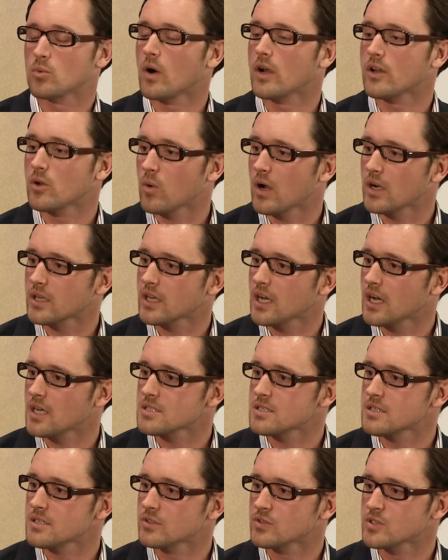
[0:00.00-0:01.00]
one-to-one
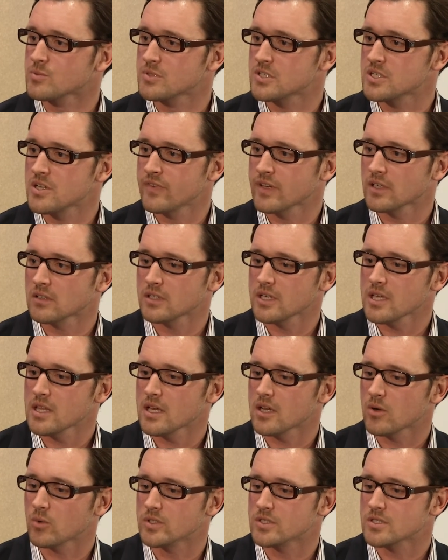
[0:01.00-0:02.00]
cast deal specifically,
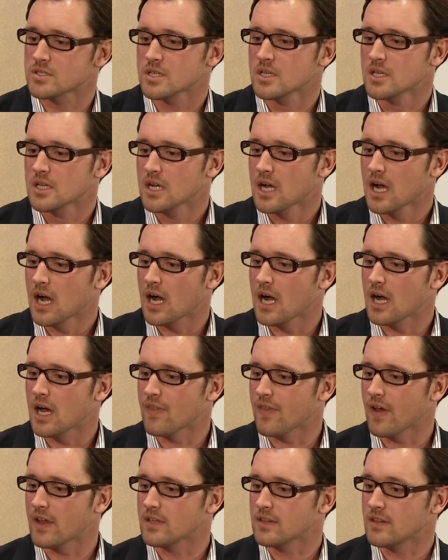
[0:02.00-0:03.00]
there was uh,
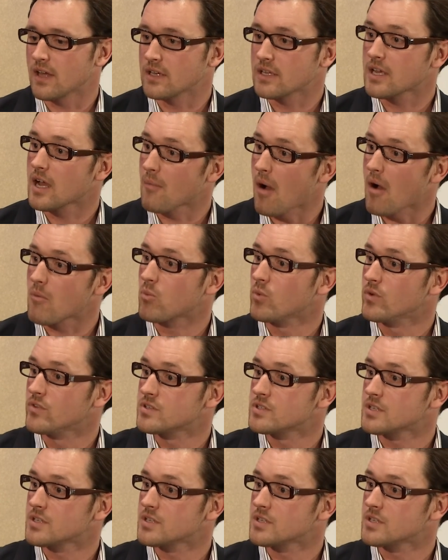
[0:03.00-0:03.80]
they'd, they'd, come up with